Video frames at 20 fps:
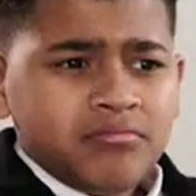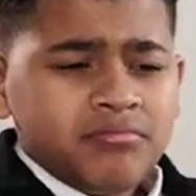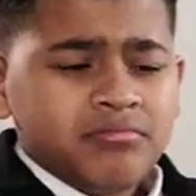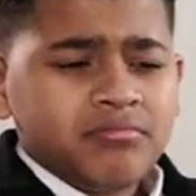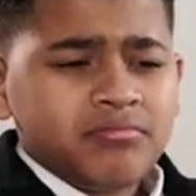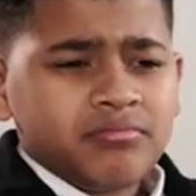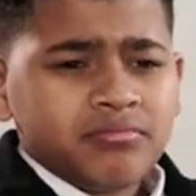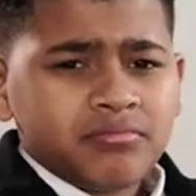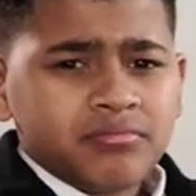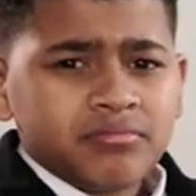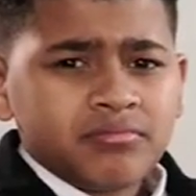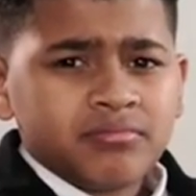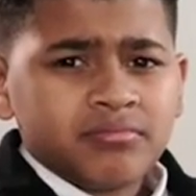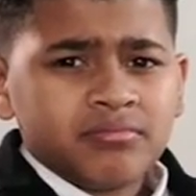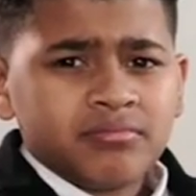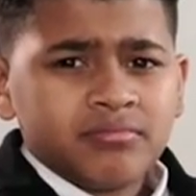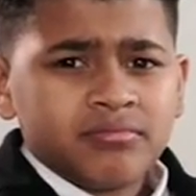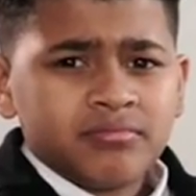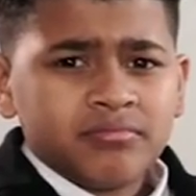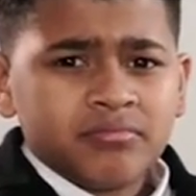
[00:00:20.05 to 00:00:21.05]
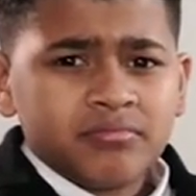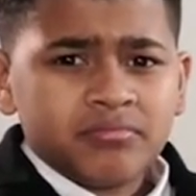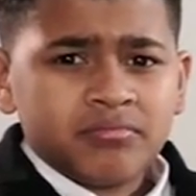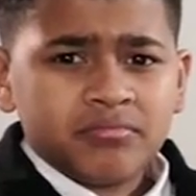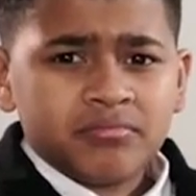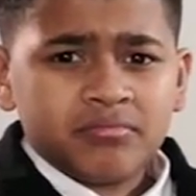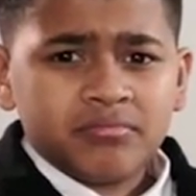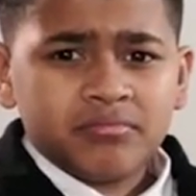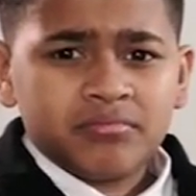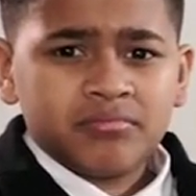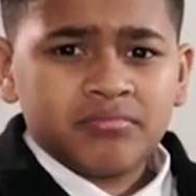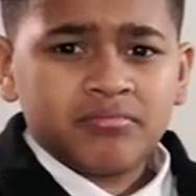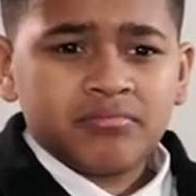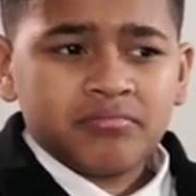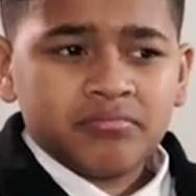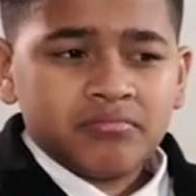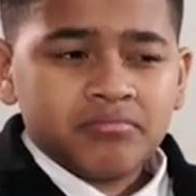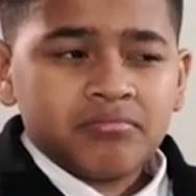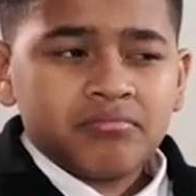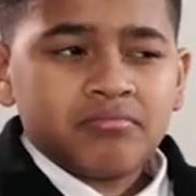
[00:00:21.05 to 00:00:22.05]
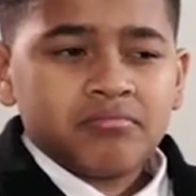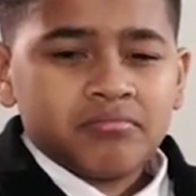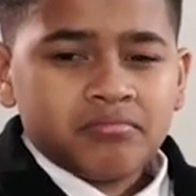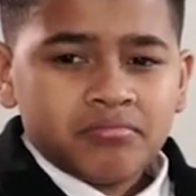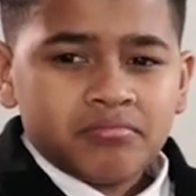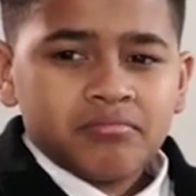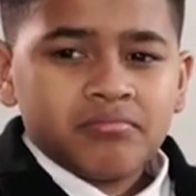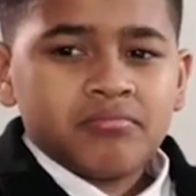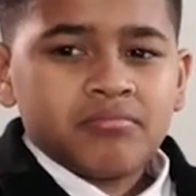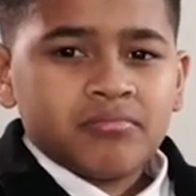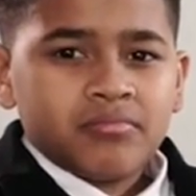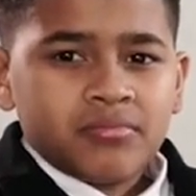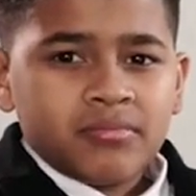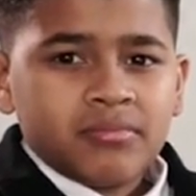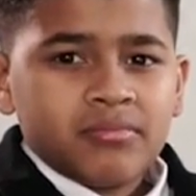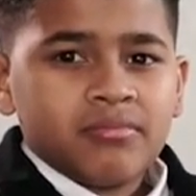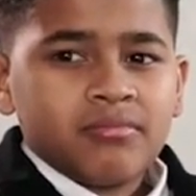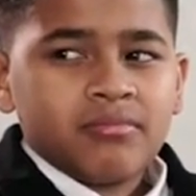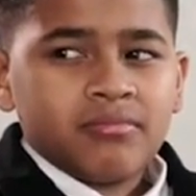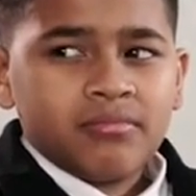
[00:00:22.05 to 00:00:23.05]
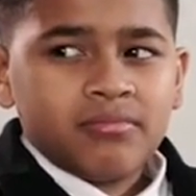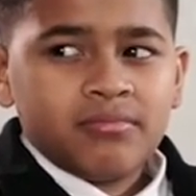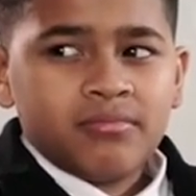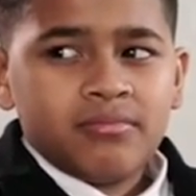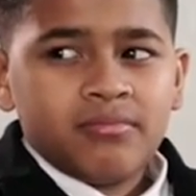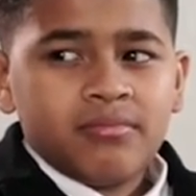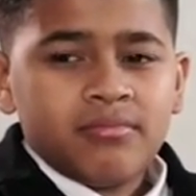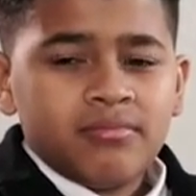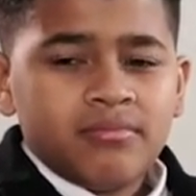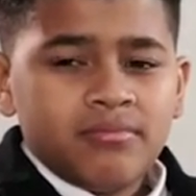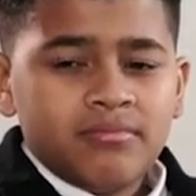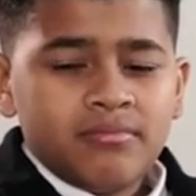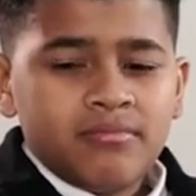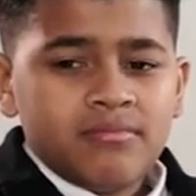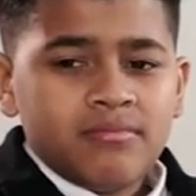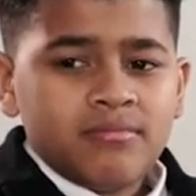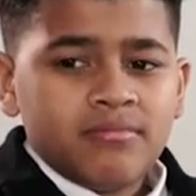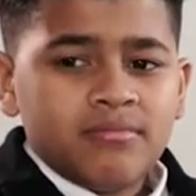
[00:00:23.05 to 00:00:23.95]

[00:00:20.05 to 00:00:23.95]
[no speech]